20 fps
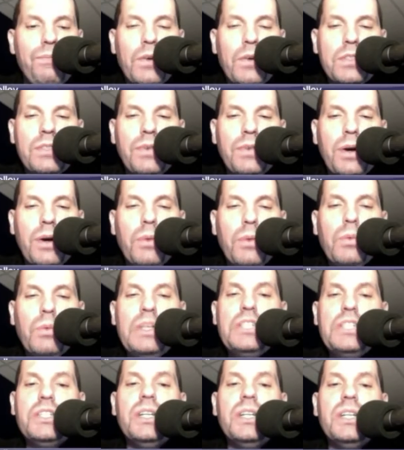of all, we
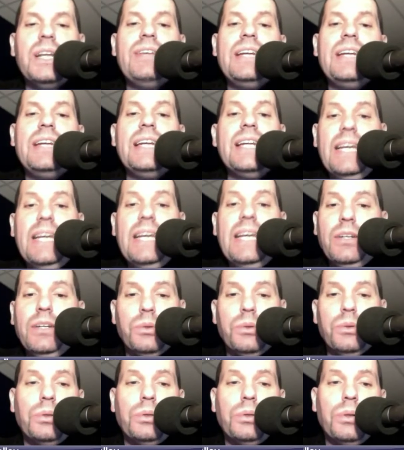shouldn't even need
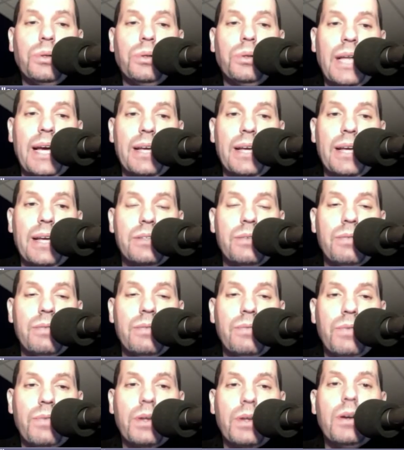Google Glass
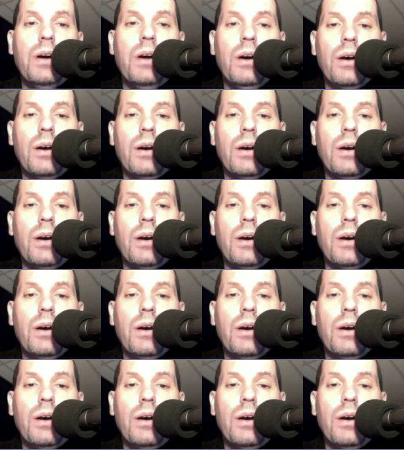for the car.